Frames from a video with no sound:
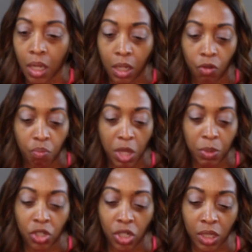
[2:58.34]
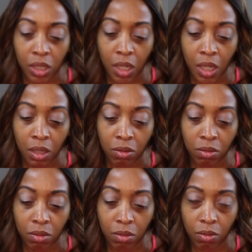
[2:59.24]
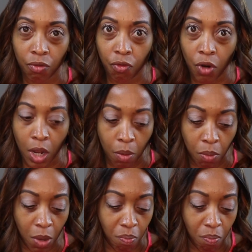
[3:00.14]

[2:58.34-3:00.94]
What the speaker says: of maybe Chestnut from